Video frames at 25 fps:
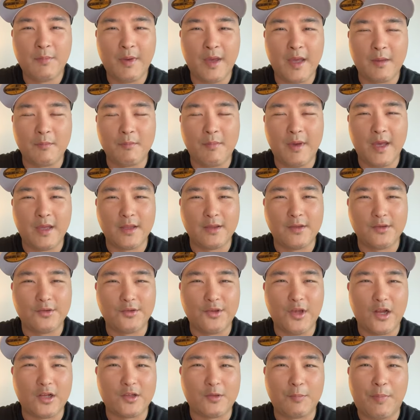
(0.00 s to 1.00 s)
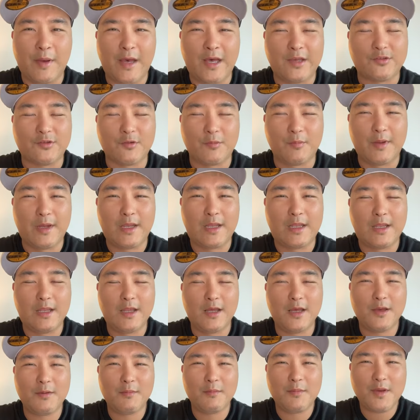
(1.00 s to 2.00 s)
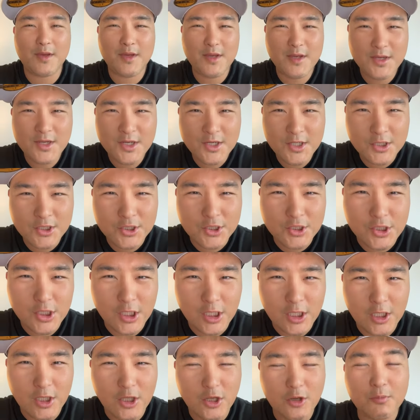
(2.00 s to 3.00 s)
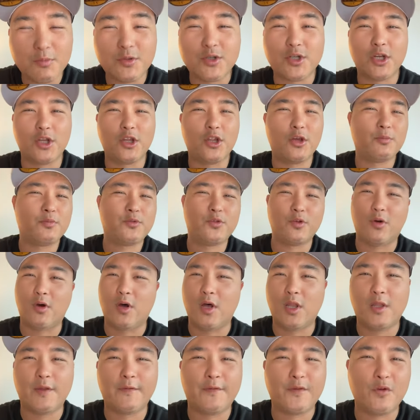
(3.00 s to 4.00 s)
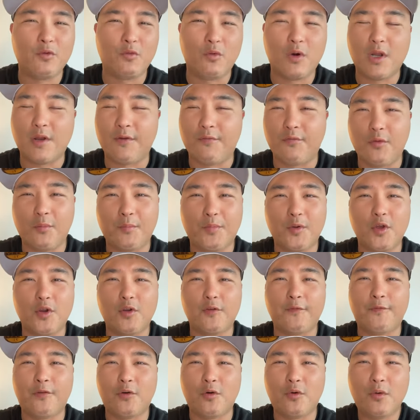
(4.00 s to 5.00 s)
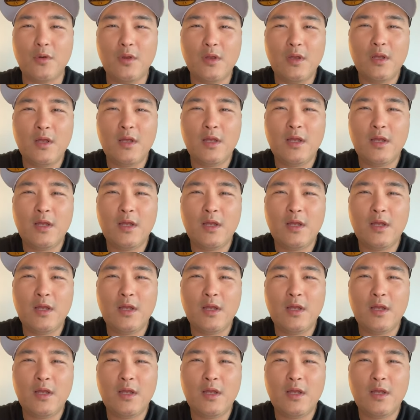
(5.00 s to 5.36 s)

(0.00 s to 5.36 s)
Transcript: Bang, bang. This is Dr. Pastor Ben Lim. Shalom, shalom to all of you wonderful, beautiful